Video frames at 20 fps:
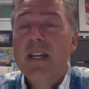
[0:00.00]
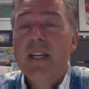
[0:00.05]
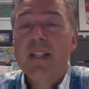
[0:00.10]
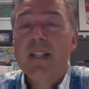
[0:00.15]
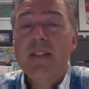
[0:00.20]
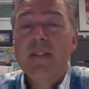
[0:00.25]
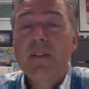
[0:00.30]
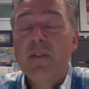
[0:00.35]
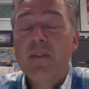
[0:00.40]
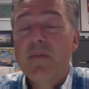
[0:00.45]

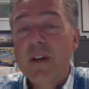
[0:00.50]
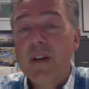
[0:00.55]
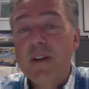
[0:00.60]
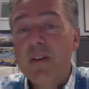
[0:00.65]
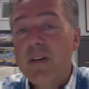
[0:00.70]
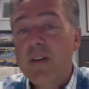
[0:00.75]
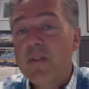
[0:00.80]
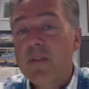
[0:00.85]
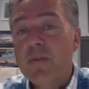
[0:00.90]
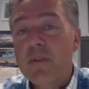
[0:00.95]
They're
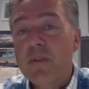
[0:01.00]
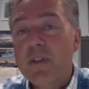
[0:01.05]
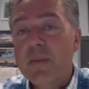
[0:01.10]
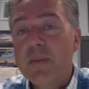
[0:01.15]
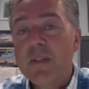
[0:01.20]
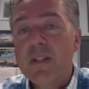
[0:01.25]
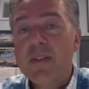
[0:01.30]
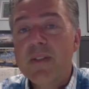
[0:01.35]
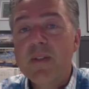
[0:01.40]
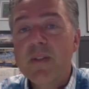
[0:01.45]
very
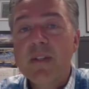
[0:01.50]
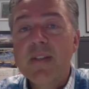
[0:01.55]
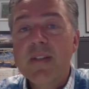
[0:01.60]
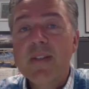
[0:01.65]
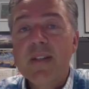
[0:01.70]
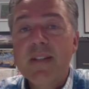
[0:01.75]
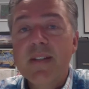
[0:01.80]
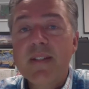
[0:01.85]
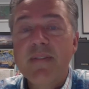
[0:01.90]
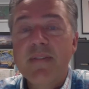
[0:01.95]
affordable. It's only
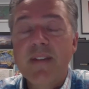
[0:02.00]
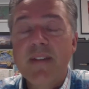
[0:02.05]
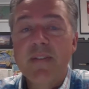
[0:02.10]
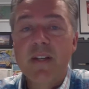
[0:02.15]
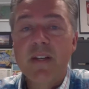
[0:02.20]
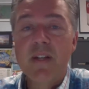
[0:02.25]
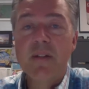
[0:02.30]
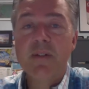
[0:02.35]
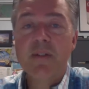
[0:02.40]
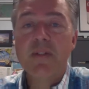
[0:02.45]

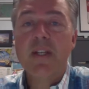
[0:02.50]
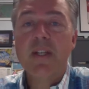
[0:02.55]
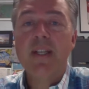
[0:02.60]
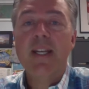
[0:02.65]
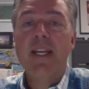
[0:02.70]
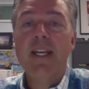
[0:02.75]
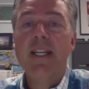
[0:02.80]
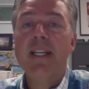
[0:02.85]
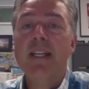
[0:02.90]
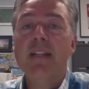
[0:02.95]
$65
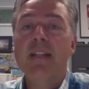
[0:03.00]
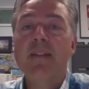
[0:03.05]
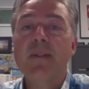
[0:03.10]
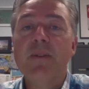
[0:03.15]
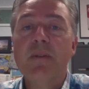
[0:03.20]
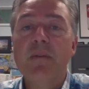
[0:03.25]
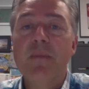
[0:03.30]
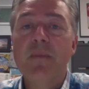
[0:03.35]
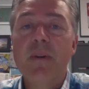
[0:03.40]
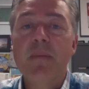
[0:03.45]
Canadian,
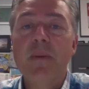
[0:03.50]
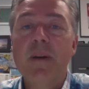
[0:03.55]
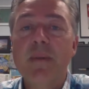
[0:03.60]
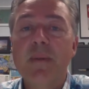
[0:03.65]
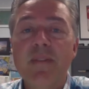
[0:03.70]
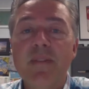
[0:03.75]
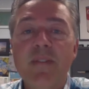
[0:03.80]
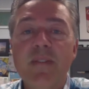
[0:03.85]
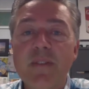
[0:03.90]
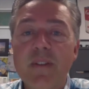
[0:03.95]
so about
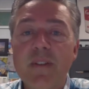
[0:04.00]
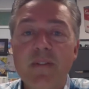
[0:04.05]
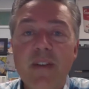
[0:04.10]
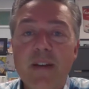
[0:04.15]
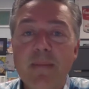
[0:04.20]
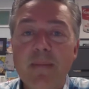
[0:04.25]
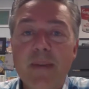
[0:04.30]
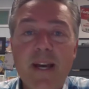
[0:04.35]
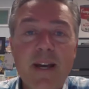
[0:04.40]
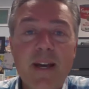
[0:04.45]
probably
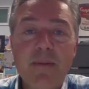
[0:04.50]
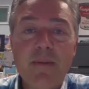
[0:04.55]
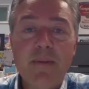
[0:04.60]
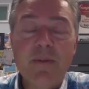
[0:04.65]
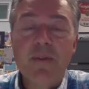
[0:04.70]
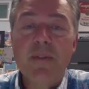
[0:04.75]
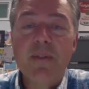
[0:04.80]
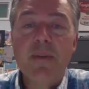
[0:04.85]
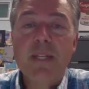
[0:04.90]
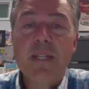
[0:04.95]
£55
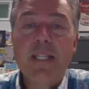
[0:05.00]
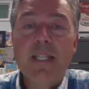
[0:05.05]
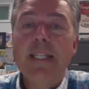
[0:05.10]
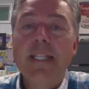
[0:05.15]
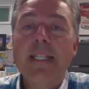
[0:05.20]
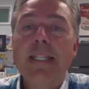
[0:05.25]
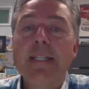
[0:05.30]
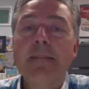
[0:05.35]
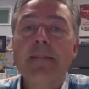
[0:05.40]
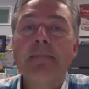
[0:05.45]
or something
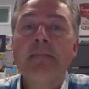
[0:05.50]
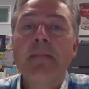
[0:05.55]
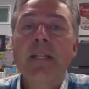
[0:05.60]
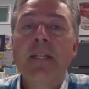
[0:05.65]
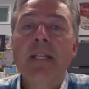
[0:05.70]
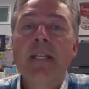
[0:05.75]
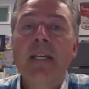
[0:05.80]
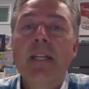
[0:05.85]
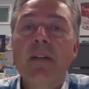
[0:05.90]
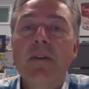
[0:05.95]
like that,
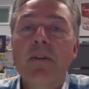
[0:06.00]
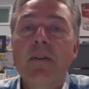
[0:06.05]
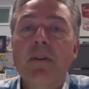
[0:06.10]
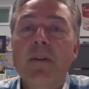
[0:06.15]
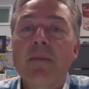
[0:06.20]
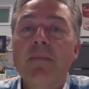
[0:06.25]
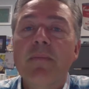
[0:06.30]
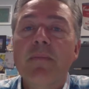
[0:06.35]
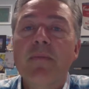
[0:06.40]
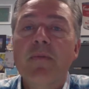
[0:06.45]

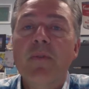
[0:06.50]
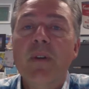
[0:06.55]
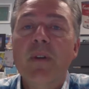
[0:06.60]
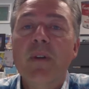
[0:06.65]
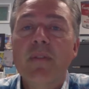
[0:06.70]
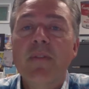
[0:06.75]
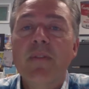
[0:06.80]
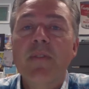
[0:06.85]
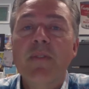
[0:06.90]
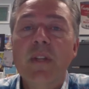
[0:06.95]
or
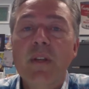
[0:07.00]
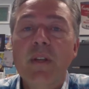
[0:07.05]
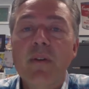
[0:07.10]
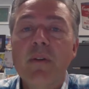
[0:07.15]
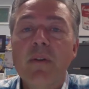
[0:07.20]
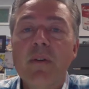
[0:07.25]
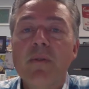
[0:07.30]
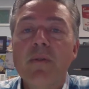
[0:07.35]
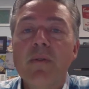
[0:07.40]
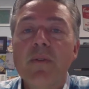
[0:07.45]
50
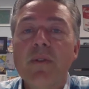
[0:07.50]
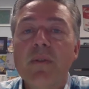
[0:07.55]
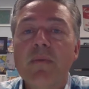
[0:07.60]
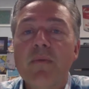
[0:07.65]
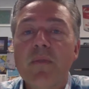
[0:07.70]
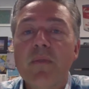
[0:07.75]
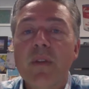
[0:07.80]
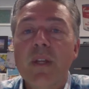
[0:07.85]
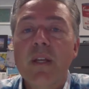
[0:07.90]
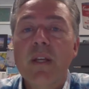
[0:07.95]
euros
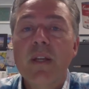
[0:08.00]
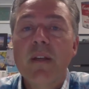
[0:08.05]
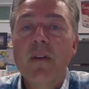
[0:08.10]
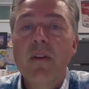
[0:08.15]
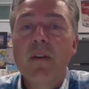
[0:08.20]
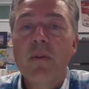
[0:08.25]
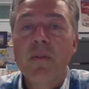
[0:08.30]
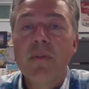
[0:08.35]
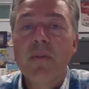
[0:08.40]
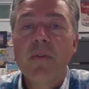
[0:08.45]
for the
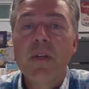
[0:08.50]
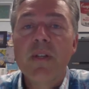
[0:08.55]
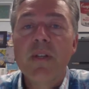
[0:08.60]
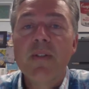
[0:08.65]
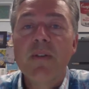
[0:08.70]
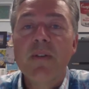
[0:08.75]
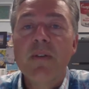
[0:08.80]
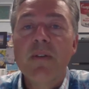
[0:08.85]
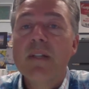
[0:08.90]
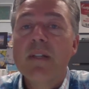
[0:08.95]
whole 3
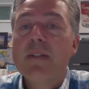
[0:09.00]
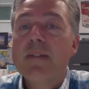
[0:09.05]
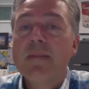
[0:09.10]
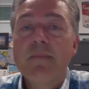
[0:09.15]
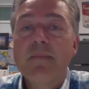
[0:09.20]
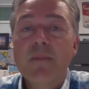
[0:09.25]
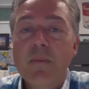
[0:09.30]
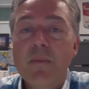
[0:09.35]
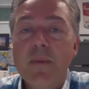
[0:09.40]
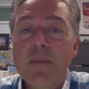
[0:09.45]
series,
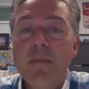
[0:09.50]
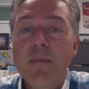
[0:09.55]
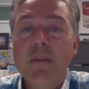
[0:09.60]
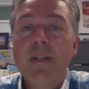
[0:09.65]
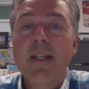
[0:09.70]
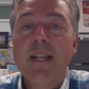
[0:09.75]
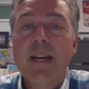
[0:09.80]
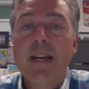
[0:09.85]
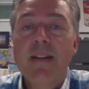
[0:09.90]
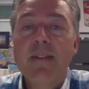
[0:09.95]
so people
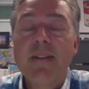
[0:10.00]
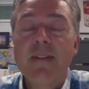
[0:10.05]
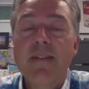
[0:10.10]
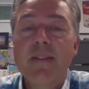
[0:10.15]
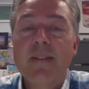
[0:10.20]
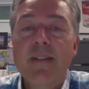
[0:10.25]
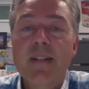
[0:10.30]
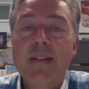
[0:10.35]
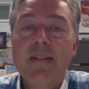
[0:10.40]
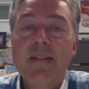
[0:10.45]
can access
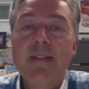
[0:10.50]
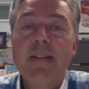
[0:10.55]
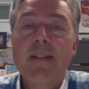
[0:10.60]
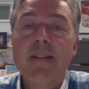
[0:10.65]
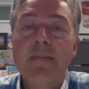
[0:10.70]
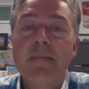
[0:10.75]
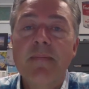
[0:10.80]
it easy.